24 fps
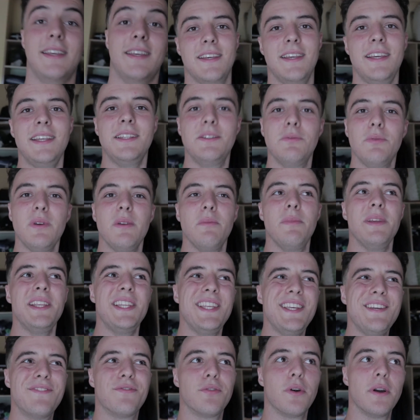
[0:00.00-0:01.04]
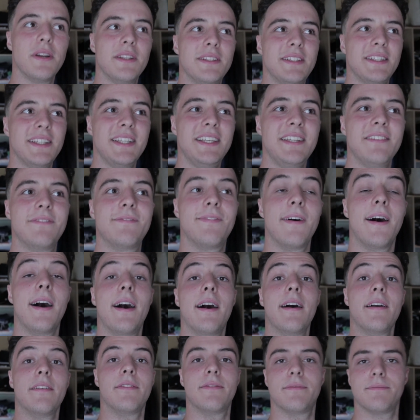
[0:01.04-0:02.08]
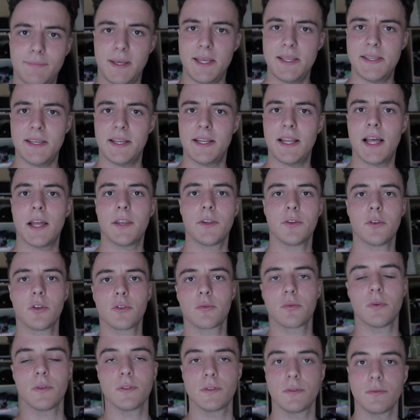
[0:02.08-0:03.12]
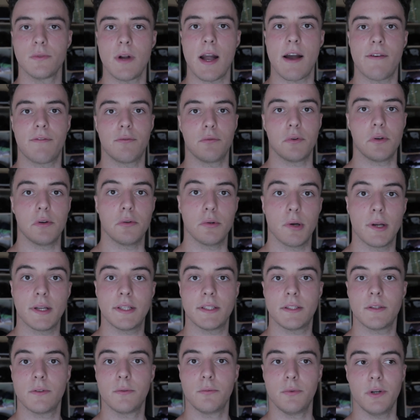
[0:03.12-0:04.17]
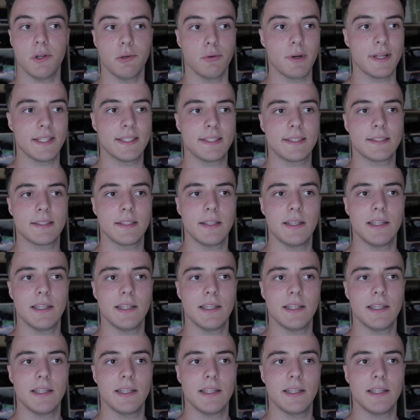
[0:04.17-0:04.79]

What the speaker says: it will be different if basically I do not want to have regrets.